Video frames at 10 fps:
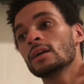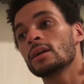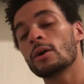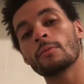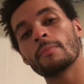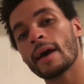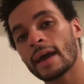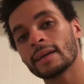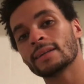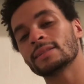come
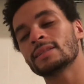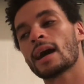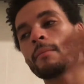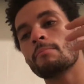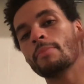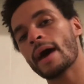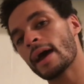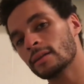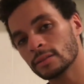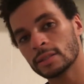back and stop
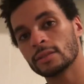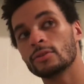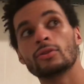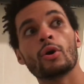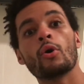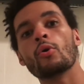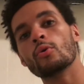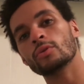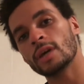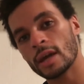battling the
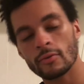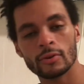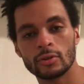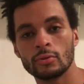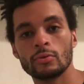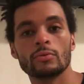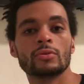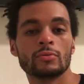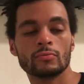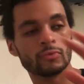old era
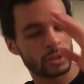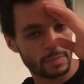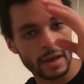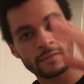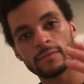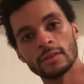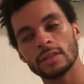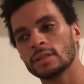dudes, respectfully.